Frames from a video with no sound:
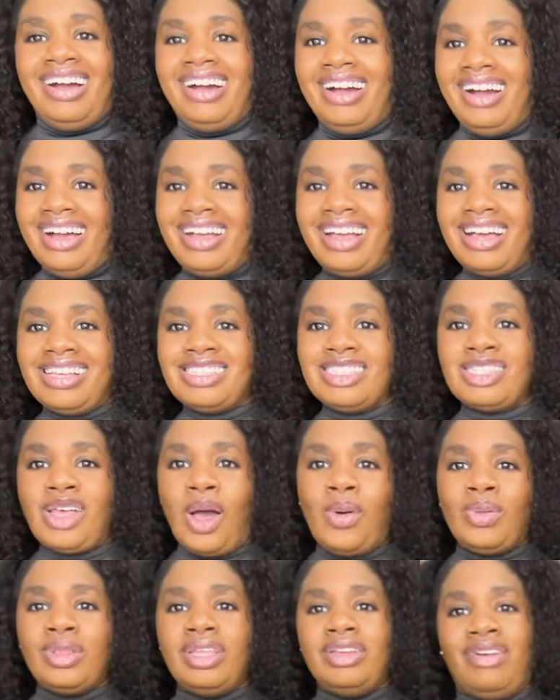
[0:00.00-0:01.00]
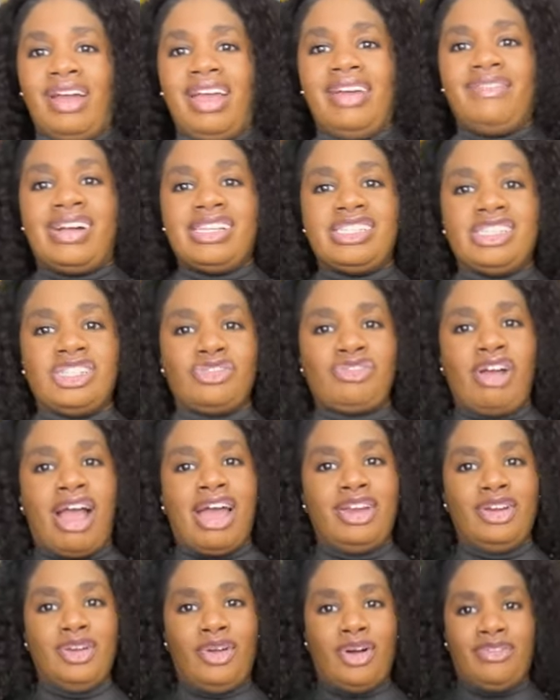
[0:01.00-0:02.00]
I guess it's only right if I just
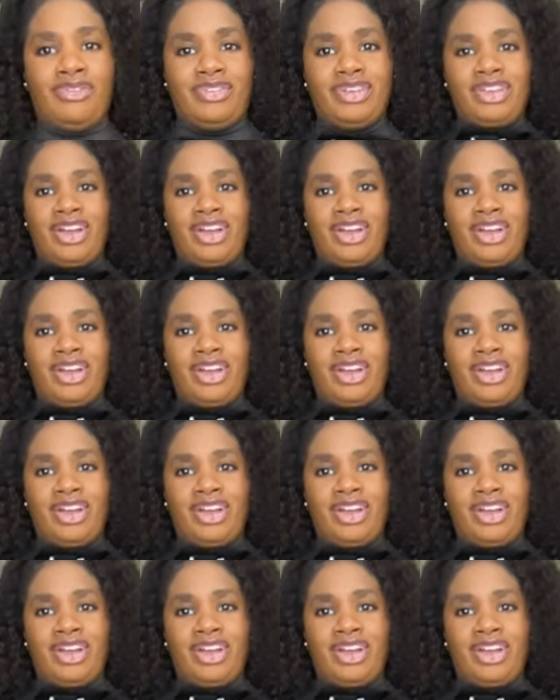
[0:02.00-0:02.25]
tried it on for